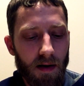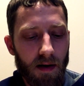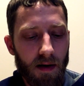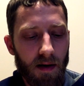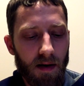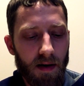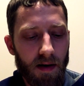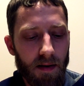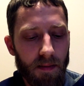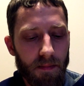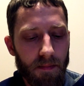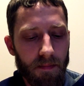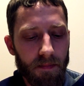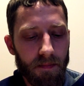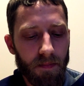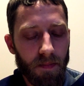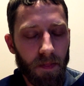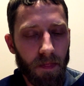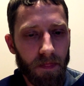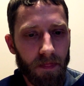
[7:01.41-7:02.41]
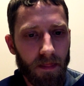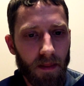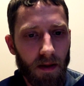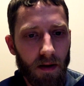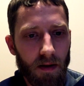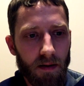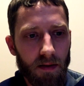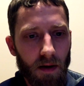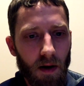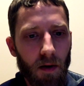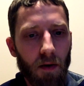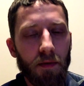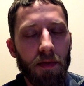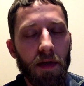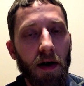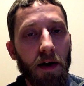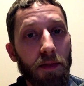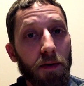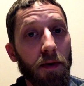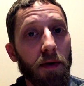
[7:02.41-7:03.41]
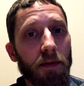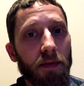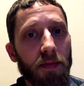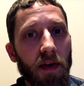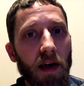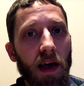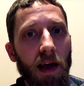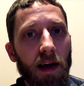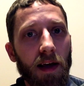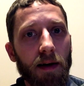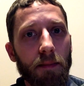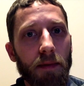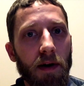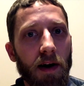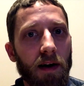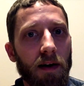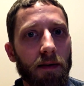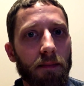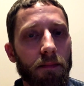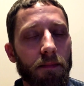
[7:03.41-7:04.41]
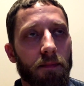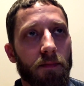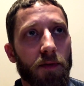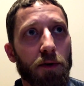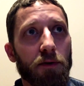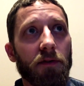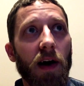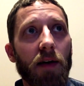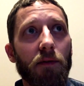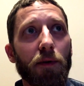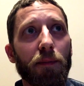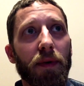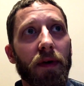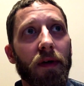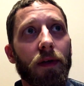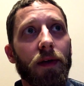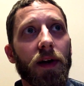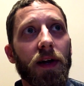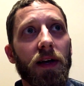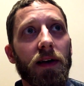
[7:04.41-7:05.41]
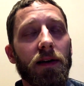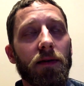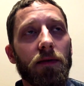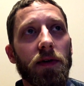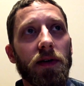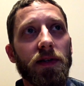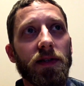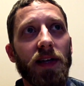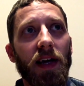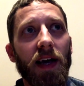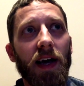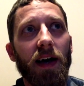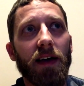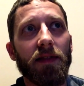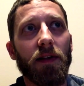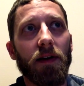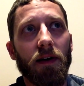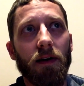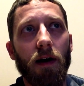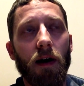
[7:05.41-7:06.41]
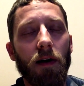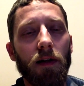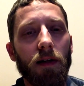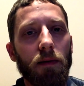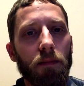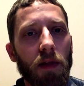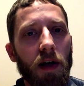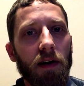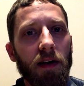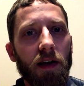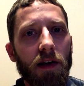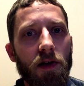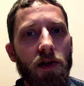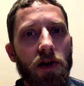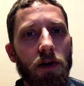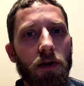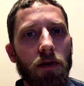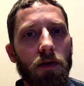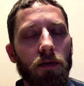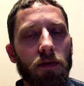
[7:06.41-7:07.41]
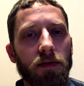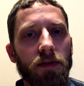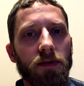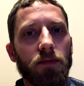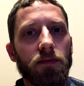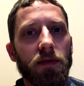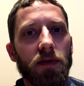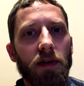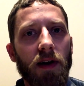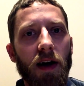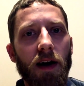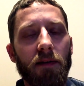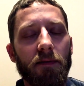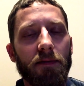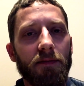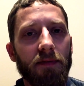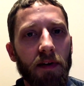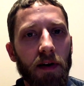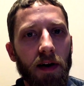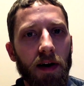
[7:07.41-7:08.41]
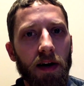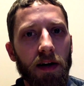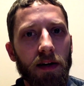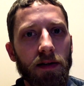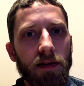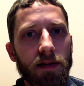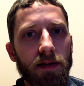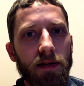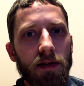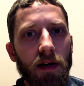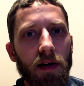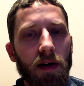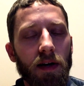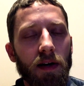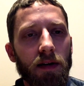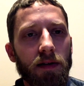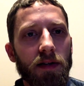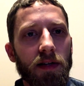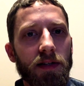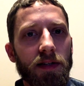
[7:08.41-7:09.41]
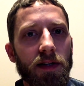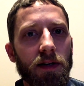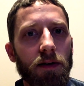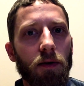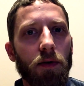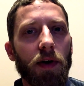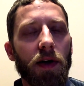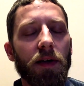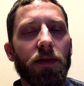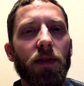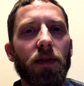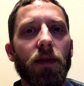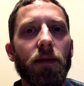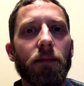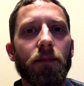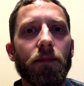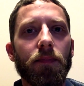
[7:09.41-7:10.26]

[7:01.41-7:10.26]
The other thing about the drivability was it had the column lock issue. It was not fun to deal with.